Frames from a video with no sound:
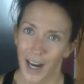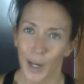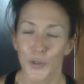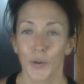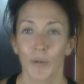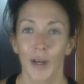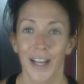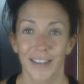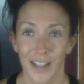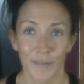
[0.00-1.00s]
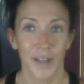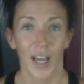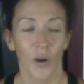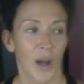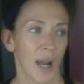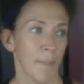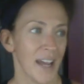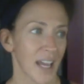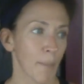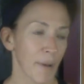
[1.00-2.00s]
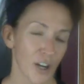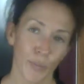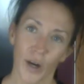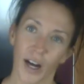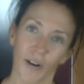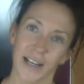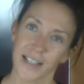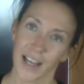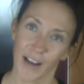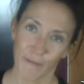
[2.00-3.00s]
I'm doing what I love now and I'm making better progress and I